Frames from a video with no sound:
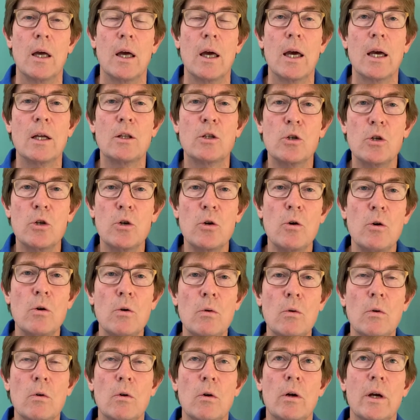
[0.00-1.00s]
it's
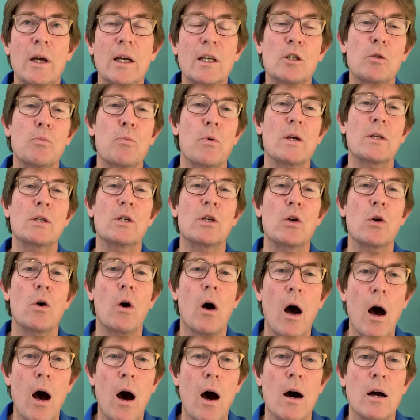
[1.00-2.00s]
you expressing your
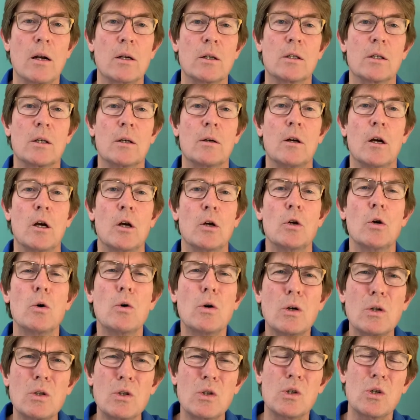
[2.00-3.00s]
heart your
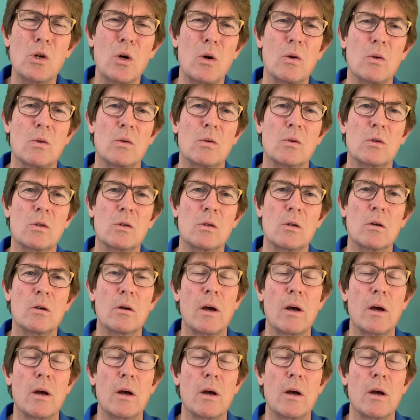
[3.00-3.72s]
concerns,